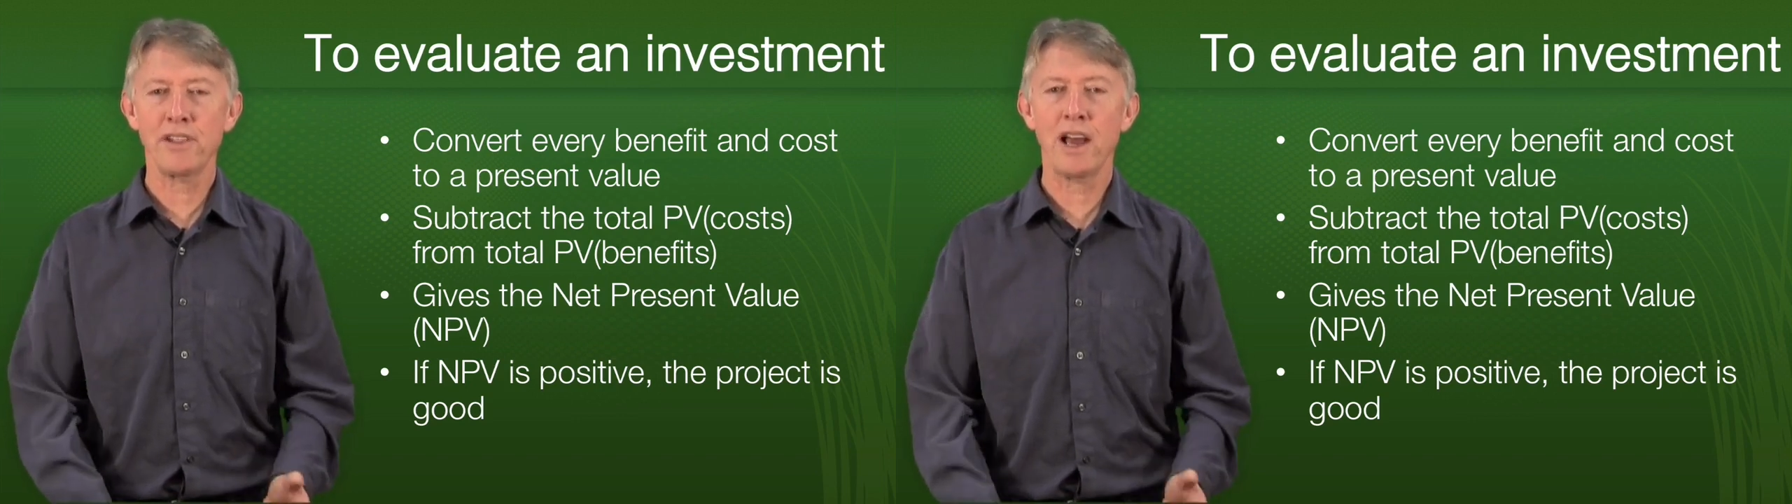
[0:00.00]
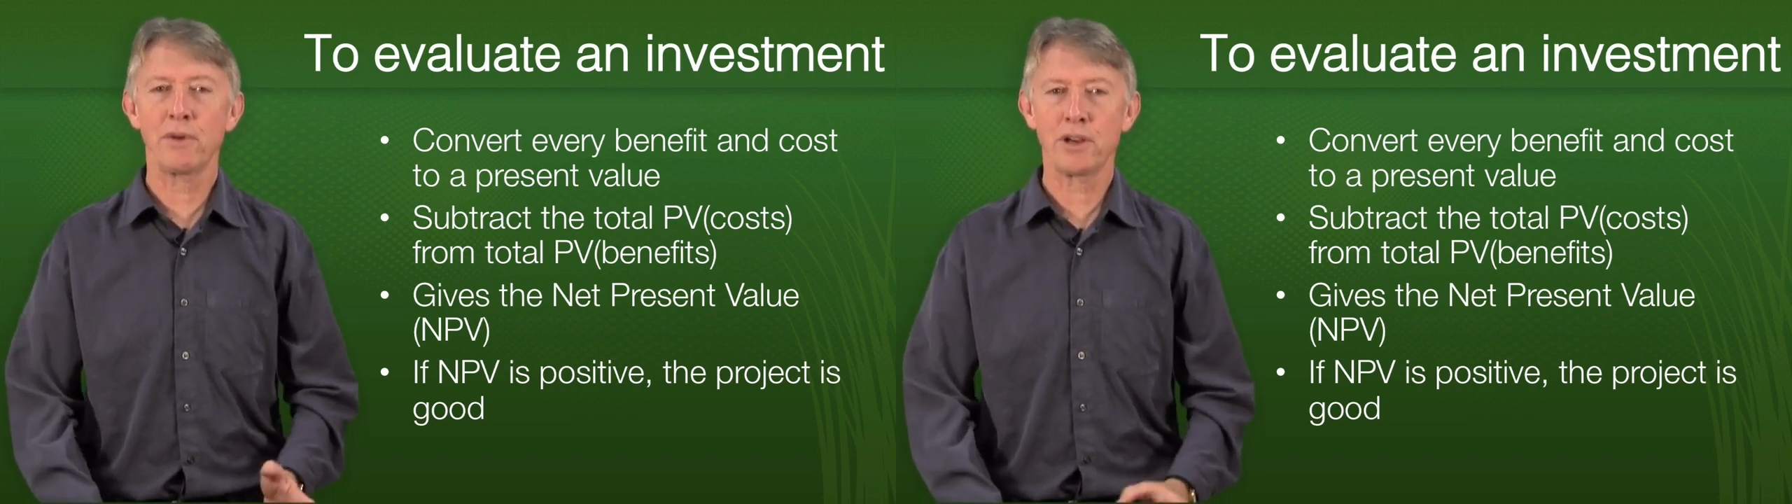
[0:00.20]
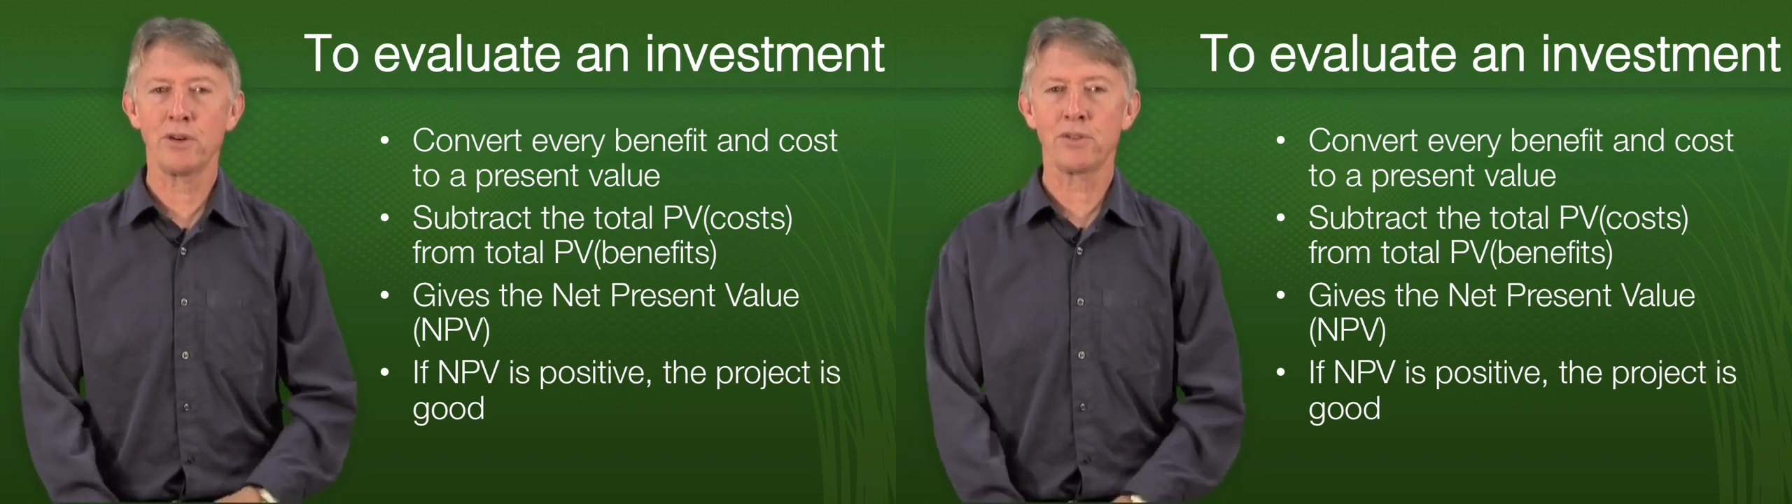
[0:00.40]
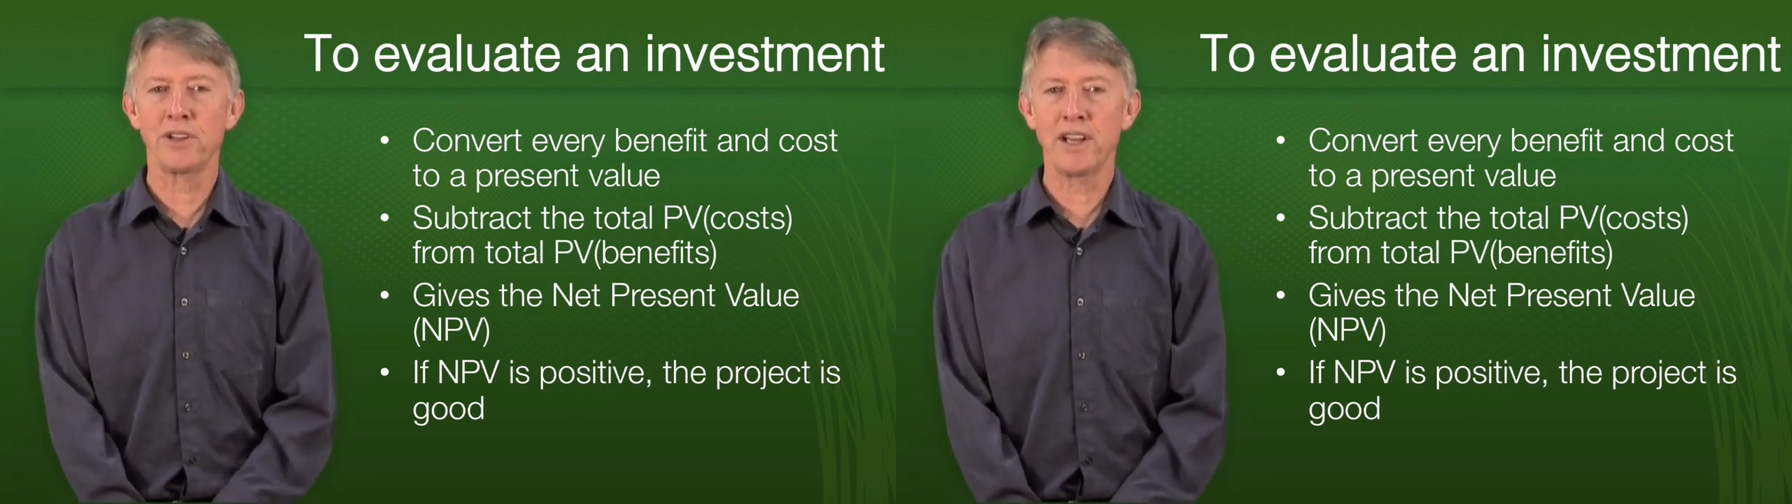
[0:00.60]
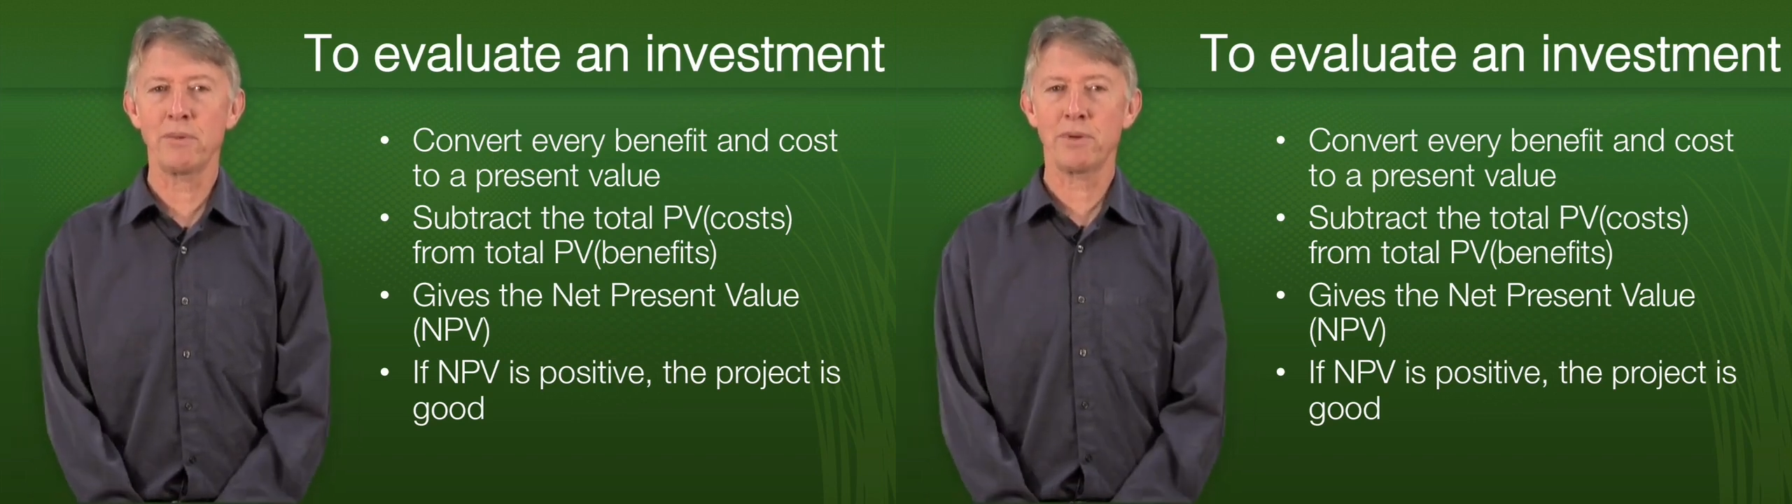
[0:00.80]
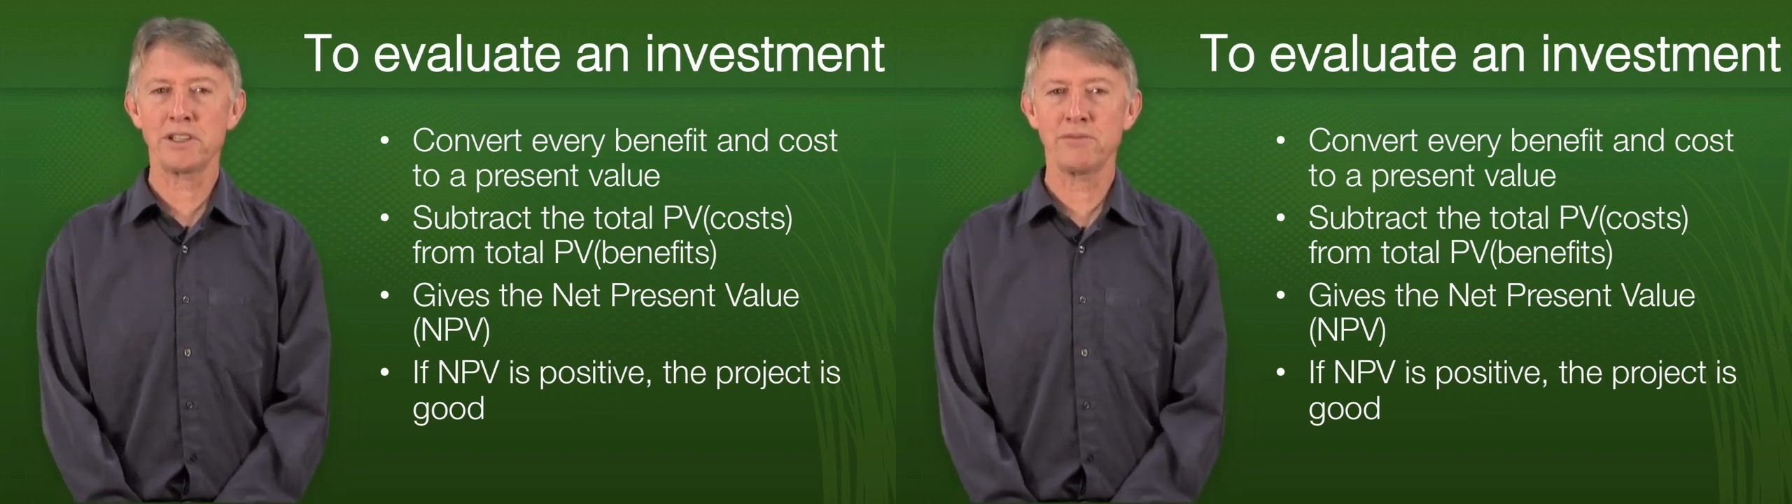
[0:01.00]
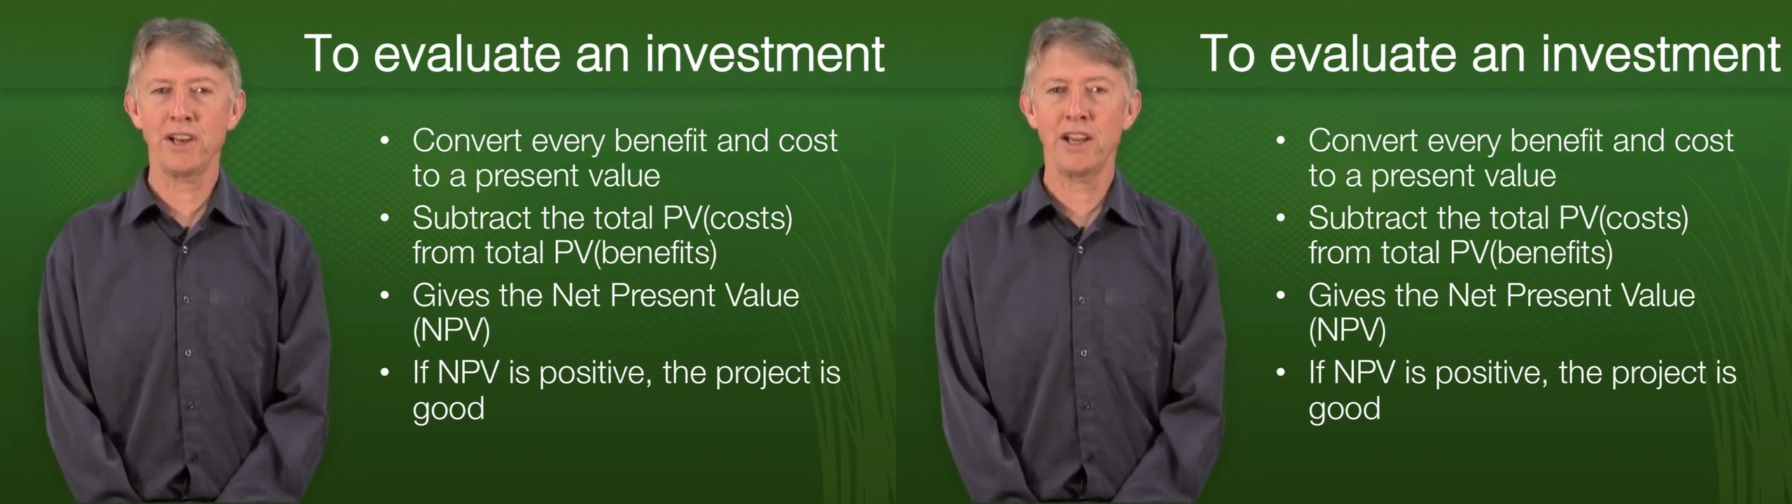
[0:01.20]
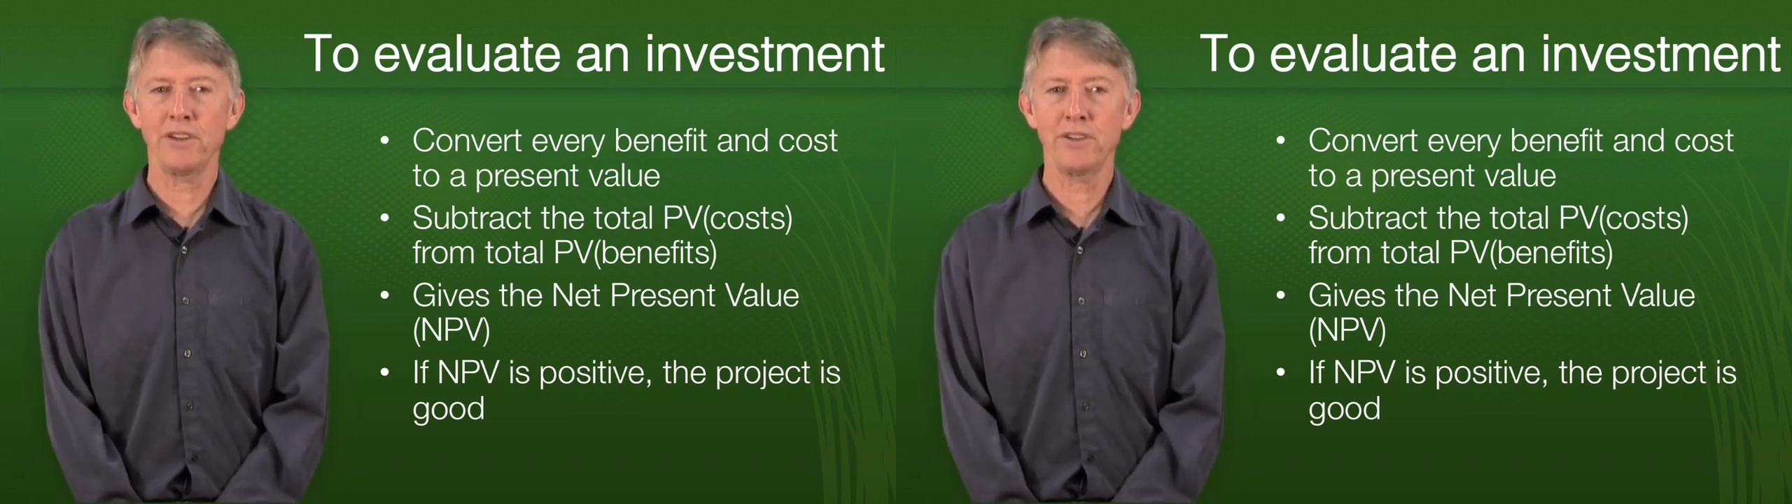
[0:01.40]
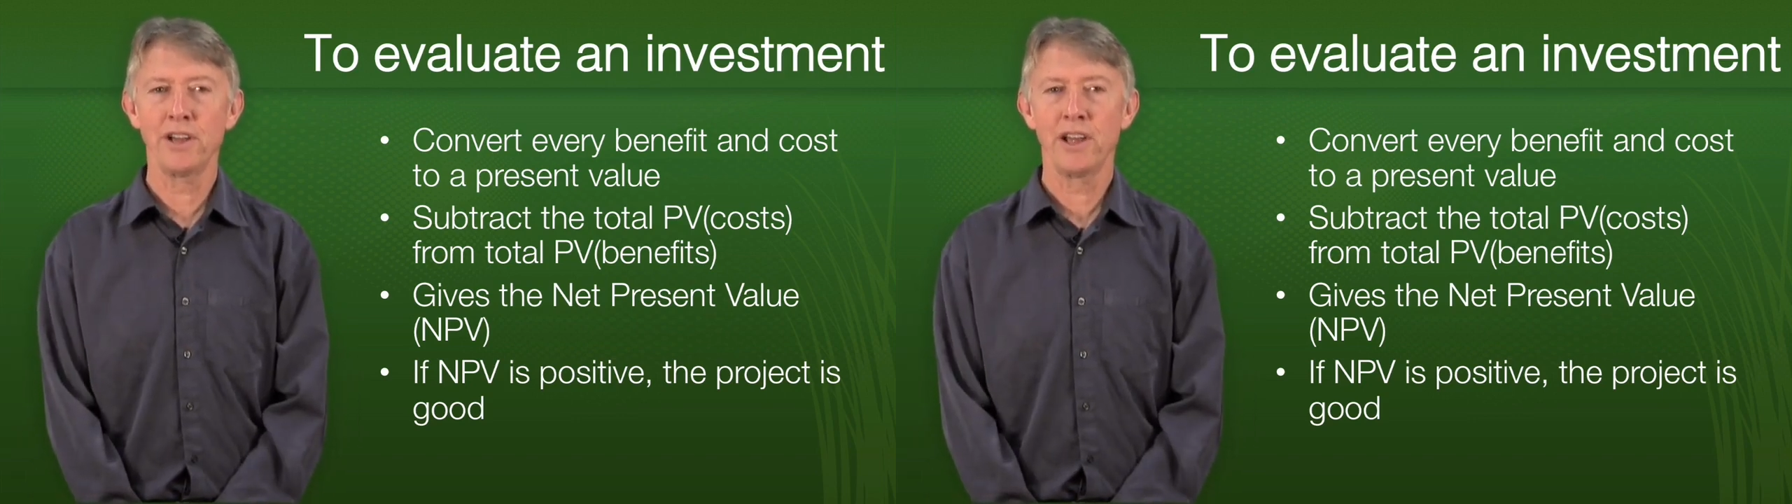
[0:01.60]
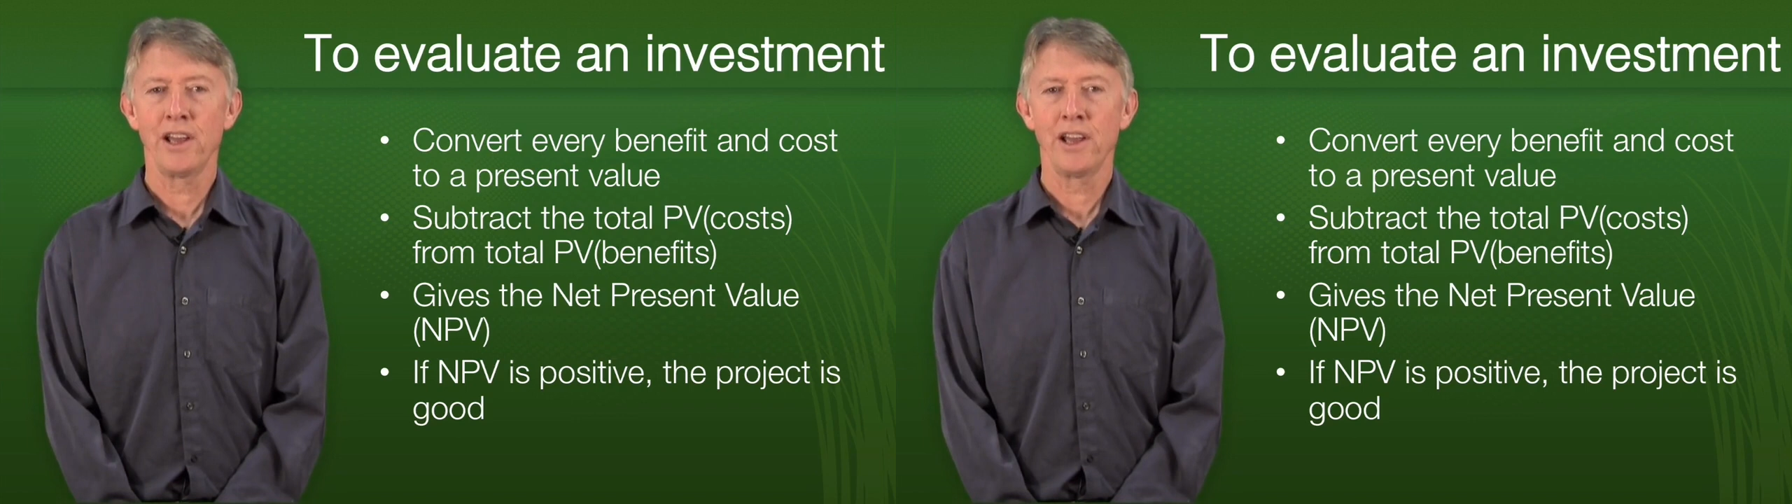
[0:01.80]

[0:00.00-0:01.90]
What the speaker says: that we call the net present value,